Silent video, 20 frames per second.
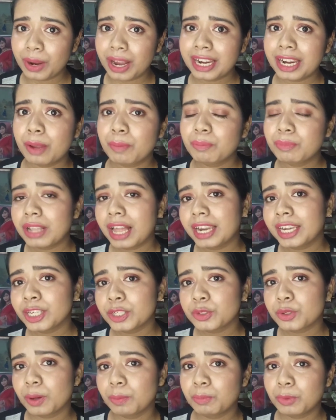And I'm planning
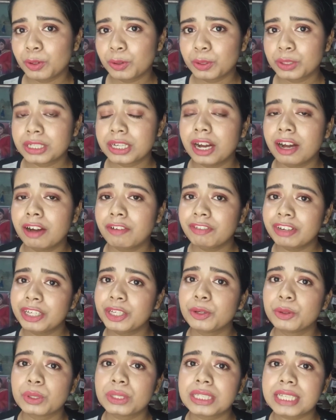to upload
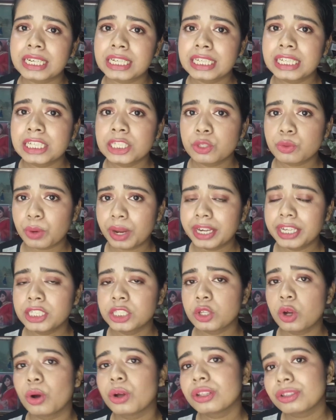videos at least twice
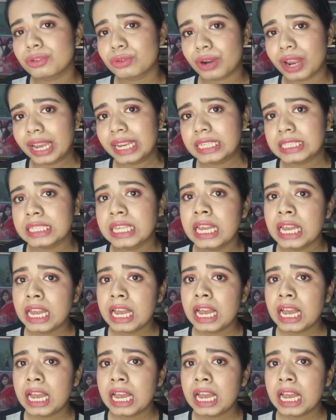or thrice